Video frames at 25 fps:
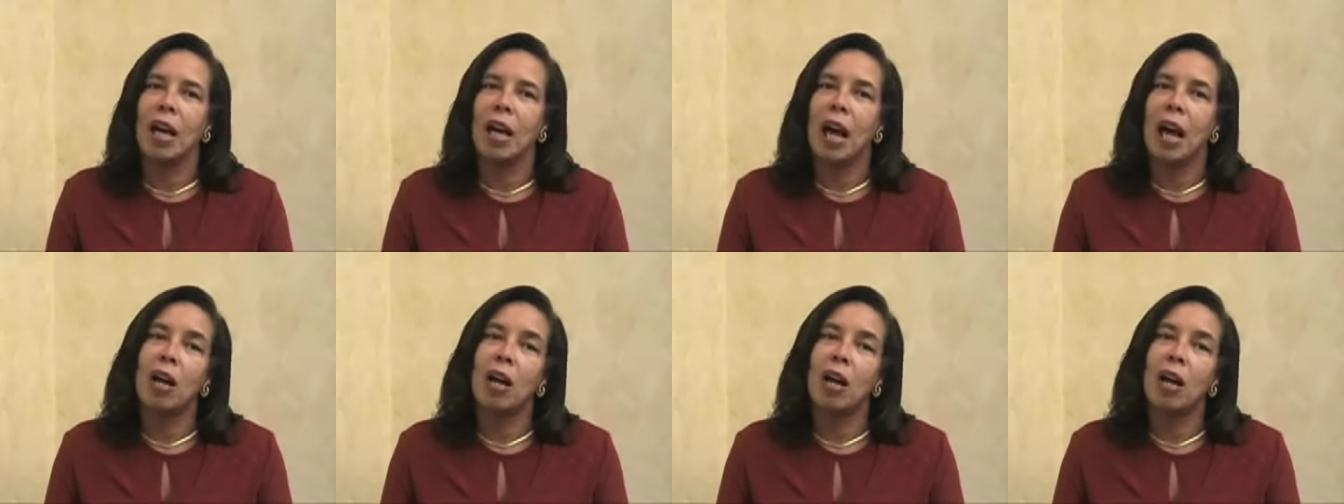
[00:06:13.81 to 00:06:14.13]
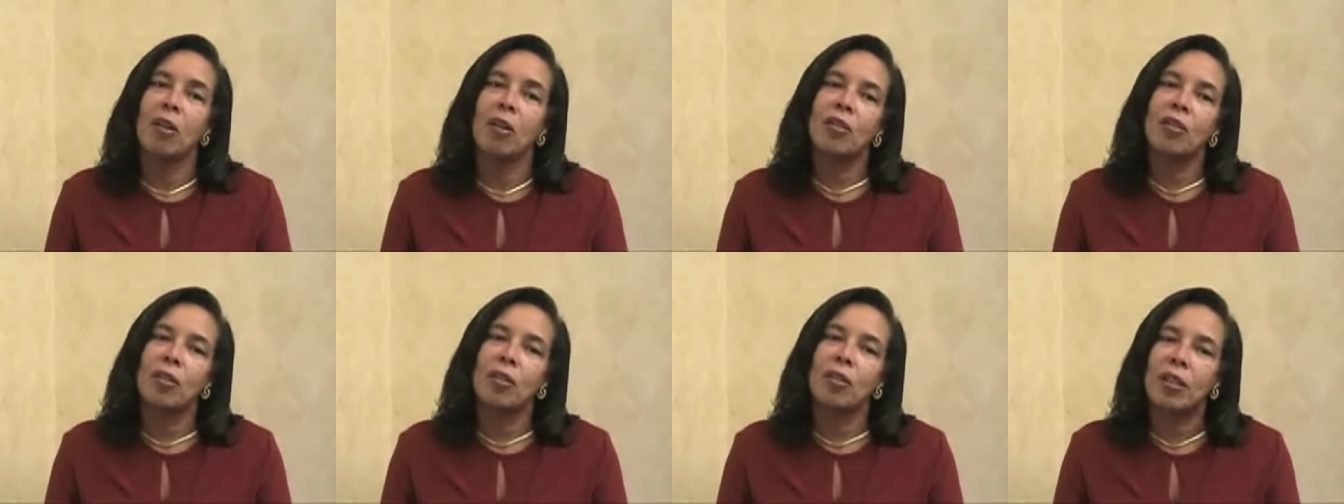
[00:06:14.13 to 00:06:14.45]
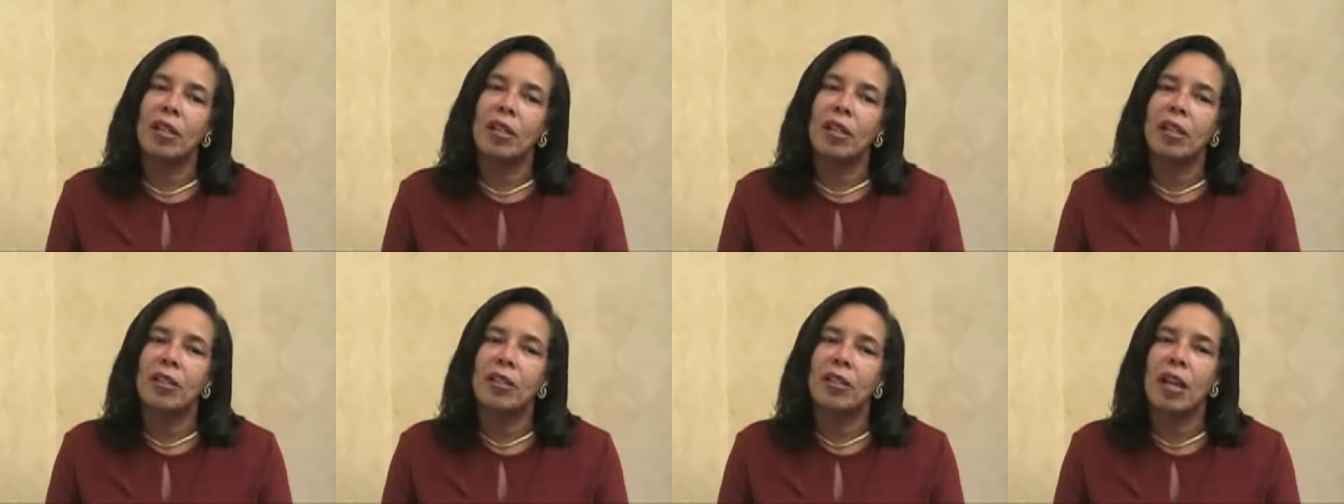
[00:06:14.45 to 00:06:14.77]
I also
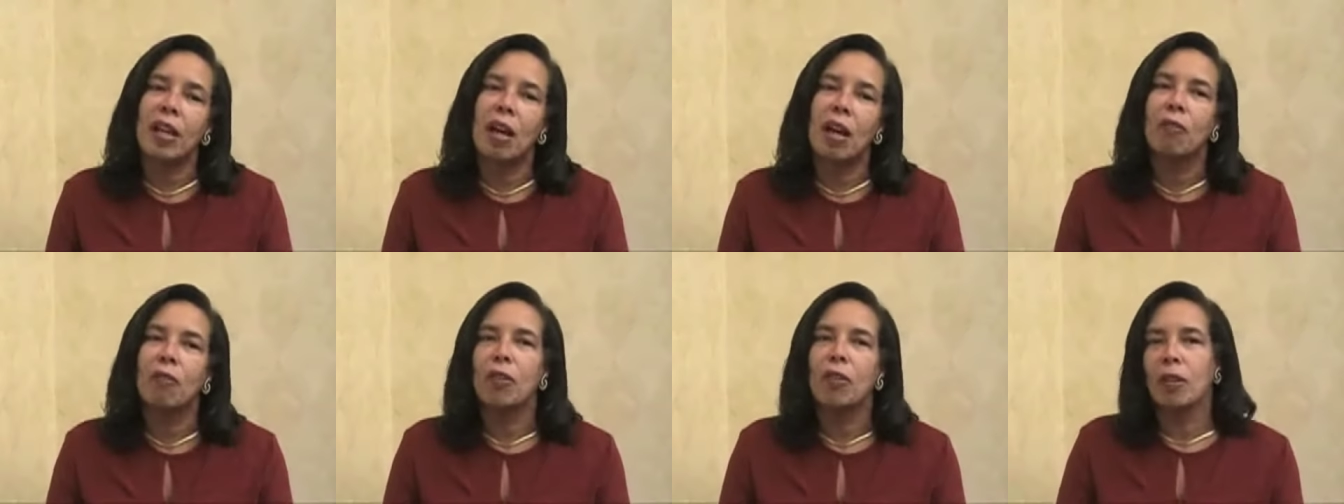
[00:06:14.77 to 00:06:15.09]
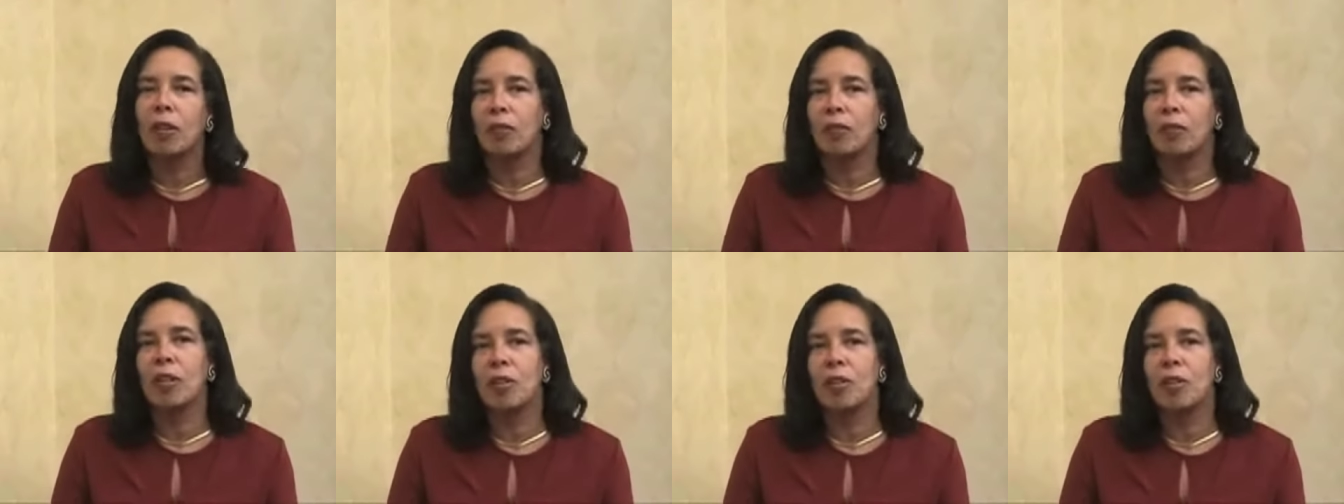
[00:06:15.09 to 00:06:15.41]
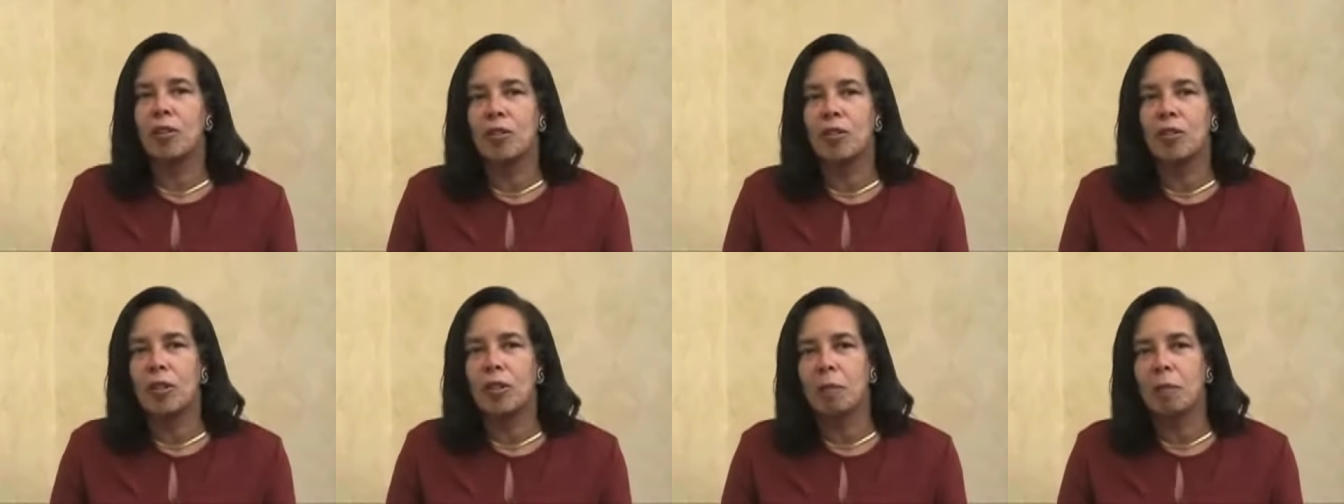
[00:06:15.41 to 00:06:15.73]
think it's helpful if you can
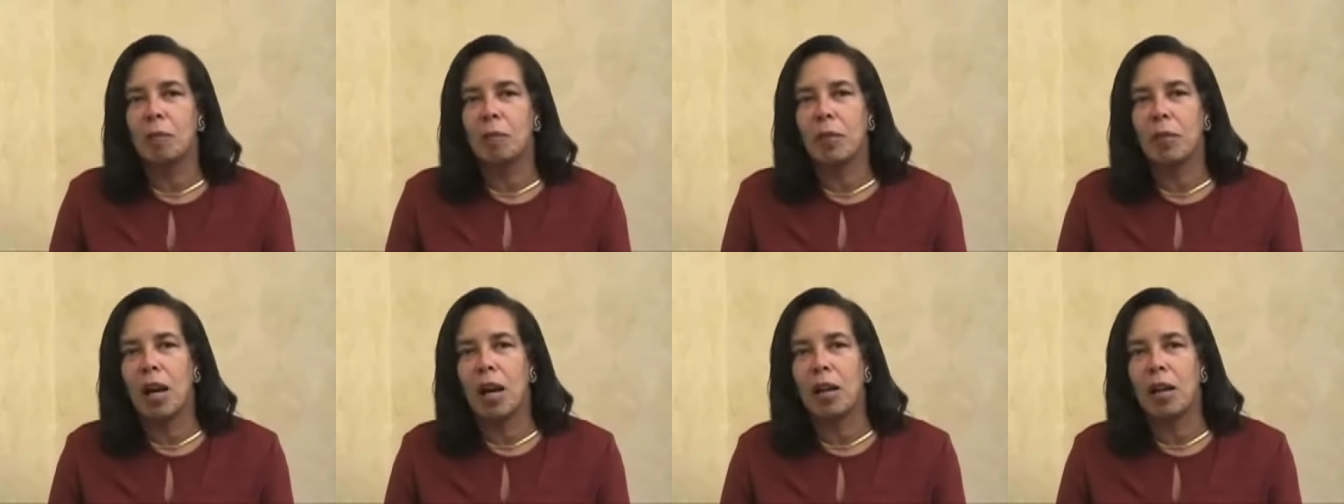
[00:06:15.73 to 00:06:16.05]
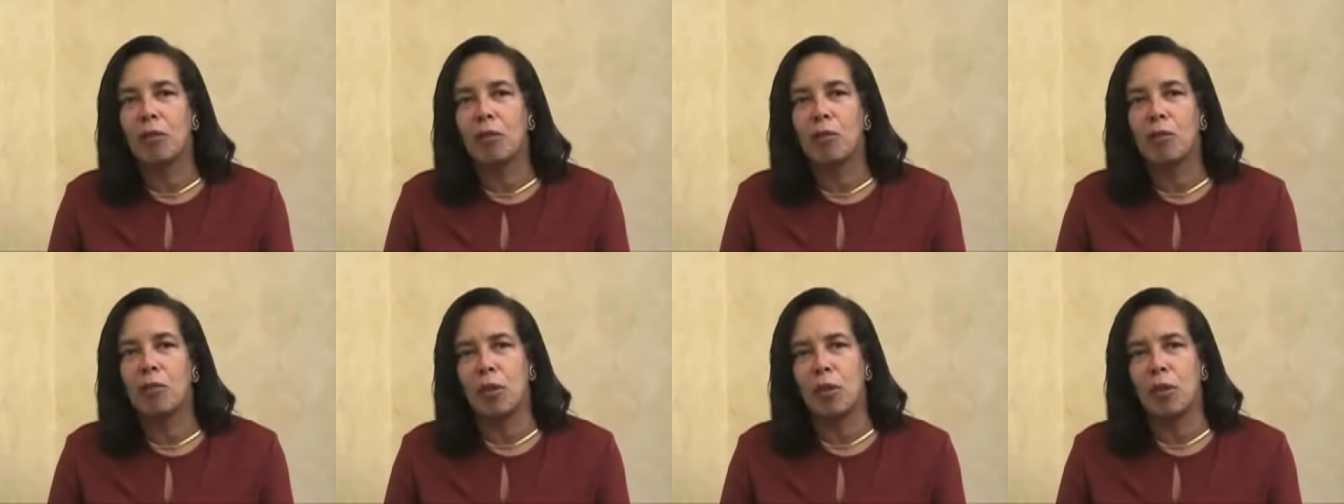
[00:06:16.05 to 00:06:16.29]
do some kind of